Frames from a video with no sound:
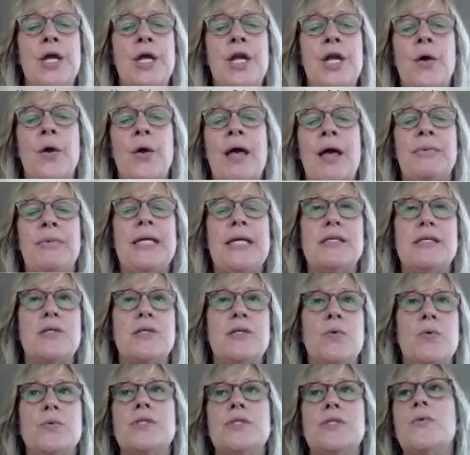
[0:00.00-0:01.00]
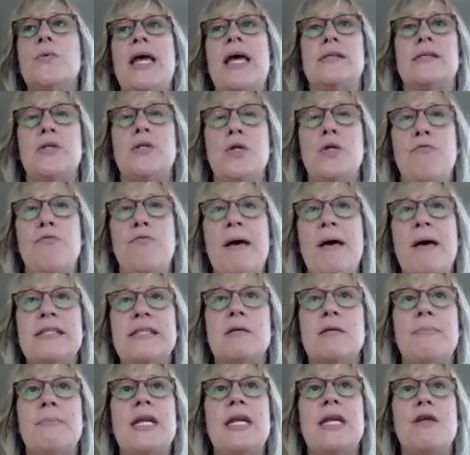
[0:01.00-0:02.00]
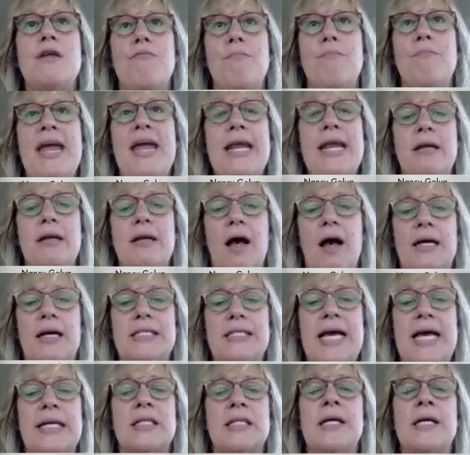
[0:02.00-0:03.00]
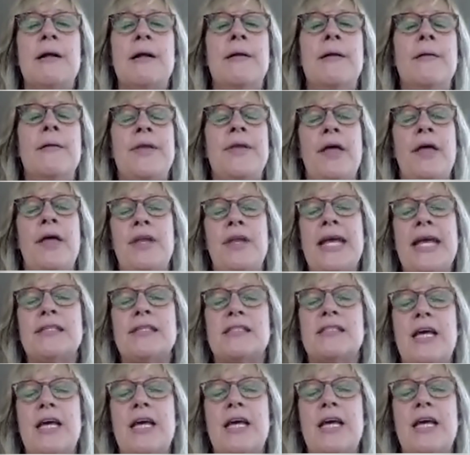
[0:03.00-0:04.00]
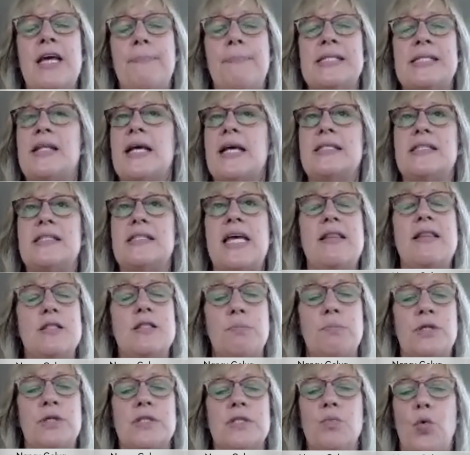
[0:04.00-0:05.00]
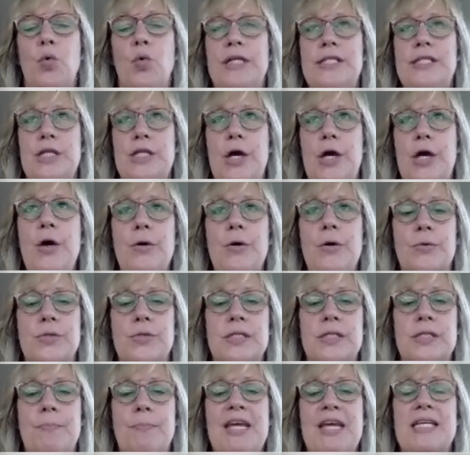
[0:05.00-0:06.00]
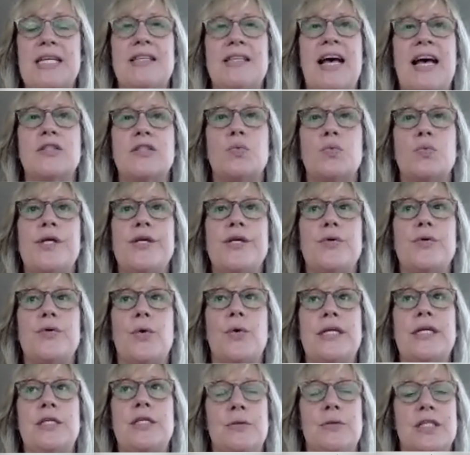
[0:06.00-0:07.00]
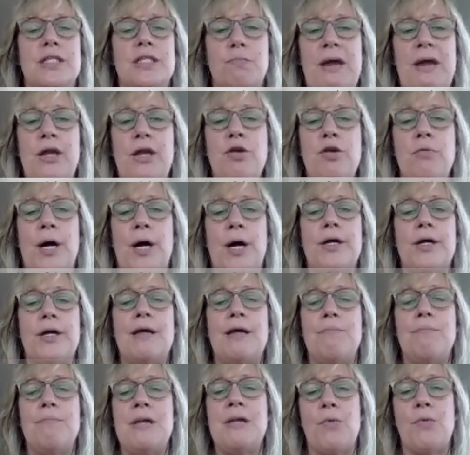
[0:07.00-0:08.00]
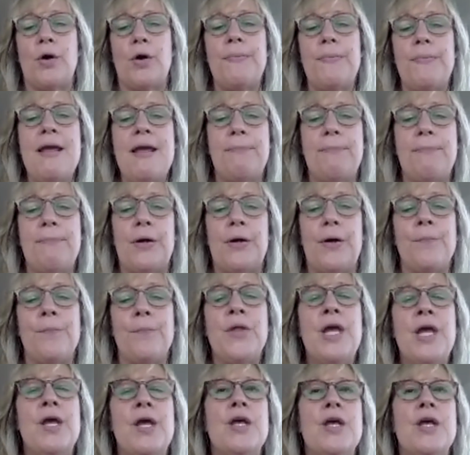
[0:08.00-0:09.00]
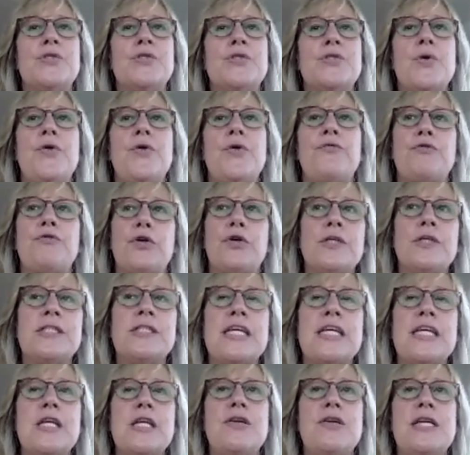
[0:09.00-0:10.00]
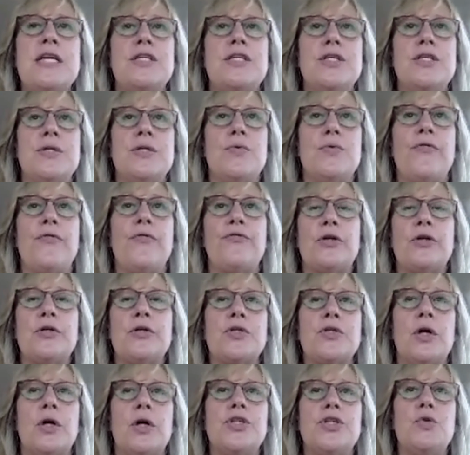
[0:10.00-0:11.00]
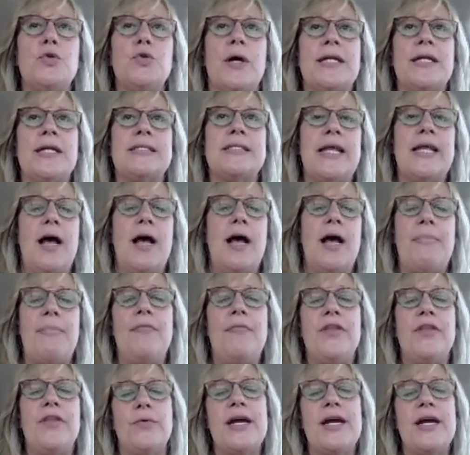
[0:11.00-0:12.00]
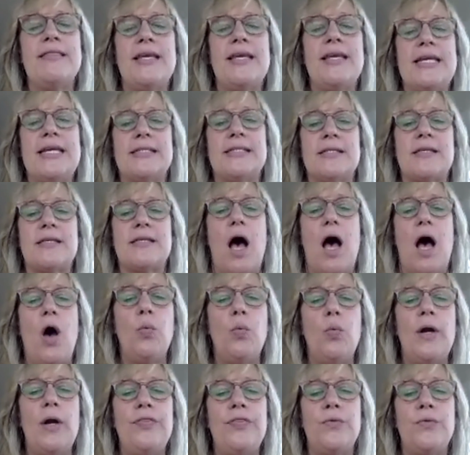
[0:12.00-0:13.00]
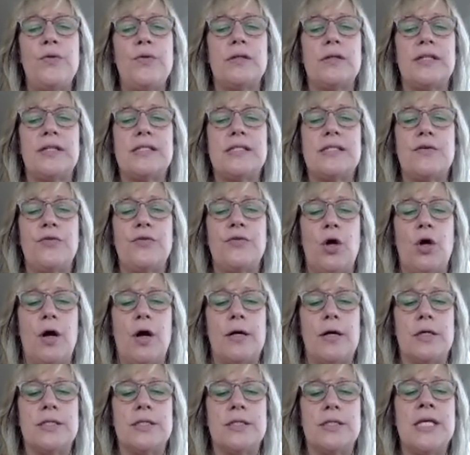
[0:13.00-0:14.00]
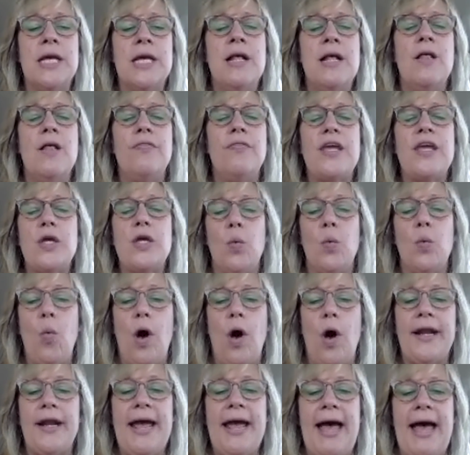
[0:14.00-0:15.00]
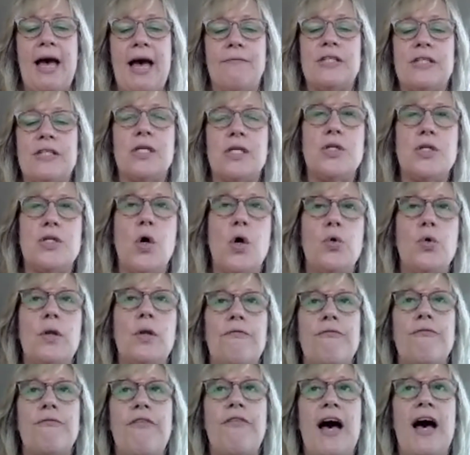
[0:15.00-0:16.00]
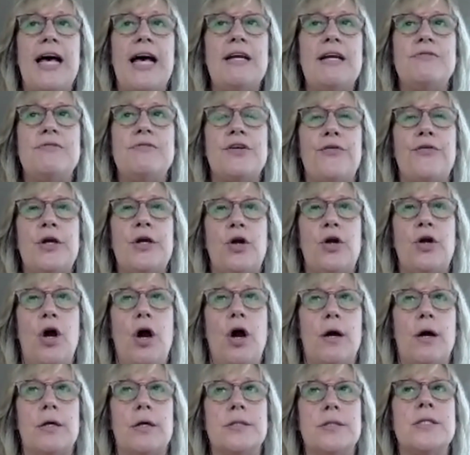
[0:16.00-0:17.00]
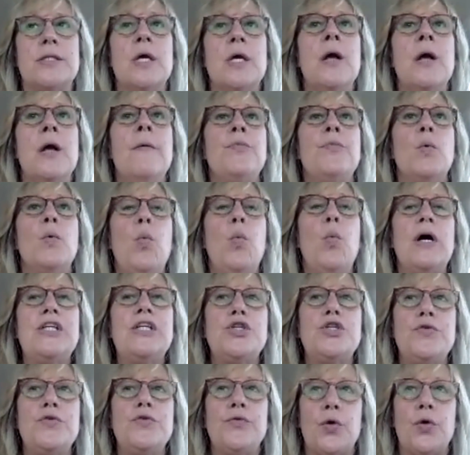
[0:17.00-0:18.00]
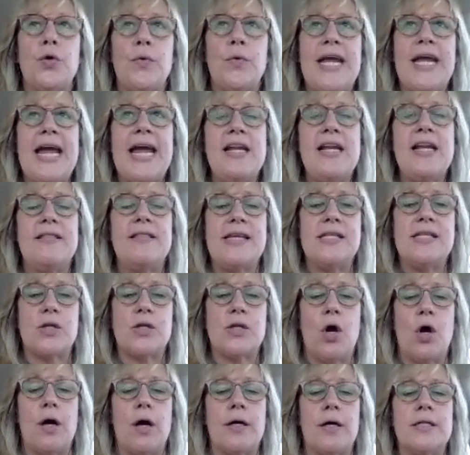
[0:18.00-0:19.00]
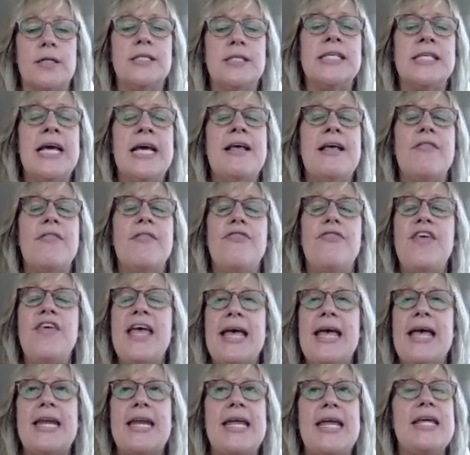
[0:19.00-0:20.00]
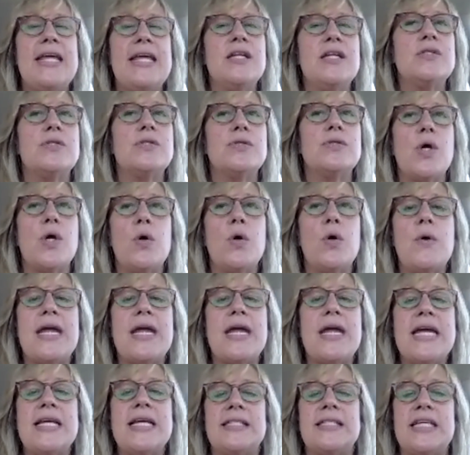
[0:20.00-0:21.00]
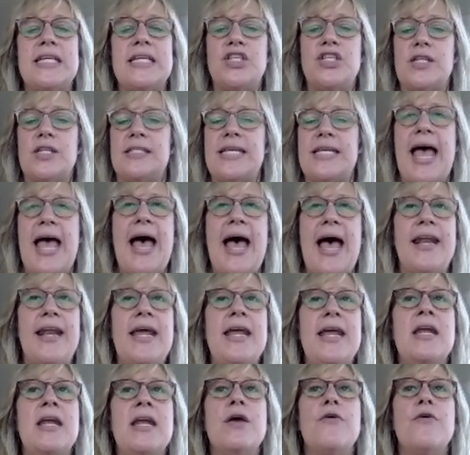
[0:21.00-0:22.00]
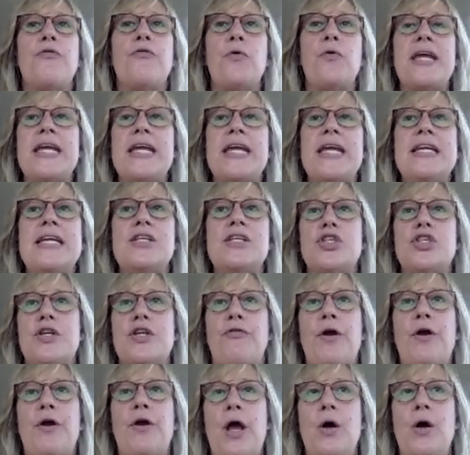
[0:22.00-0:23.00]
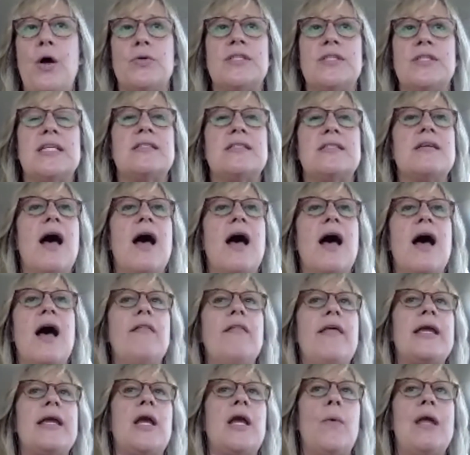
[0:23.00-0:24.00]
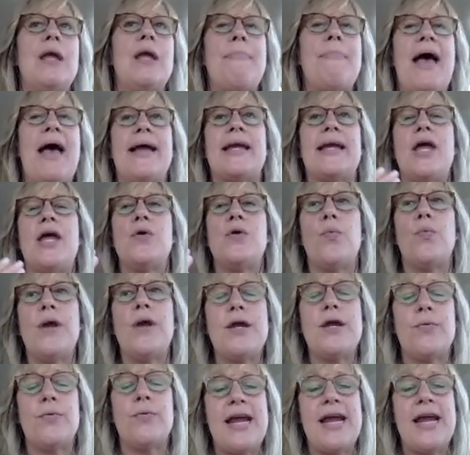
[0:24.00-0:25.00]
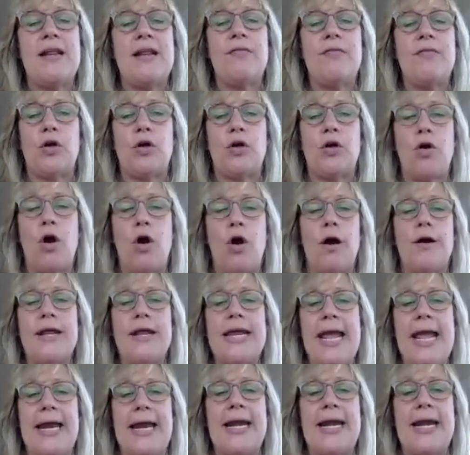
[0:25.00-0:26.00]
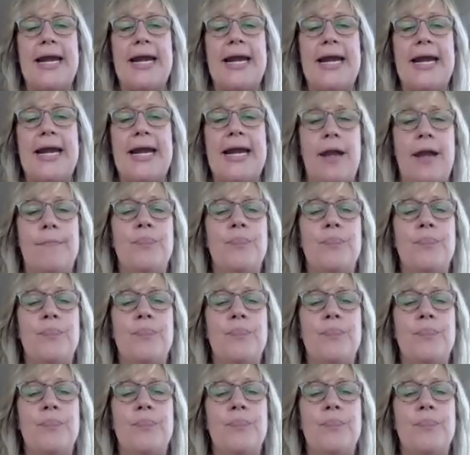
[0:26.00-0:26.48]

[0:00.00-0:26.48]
Emily, so yes, so you've met somebody, you've made contact. Now the next step is, let's say this person wants to host, because that's where you're going to expand your market, meet more people. So the first thing you need to do, the first card you want to set up, and the great thing is I'll run through the list of cards that you'll want to have. It's a total of 5 different cards. Once you've created these cards, then it is so easy just to edit for each different host. It's not like going back and recreating the card again and again.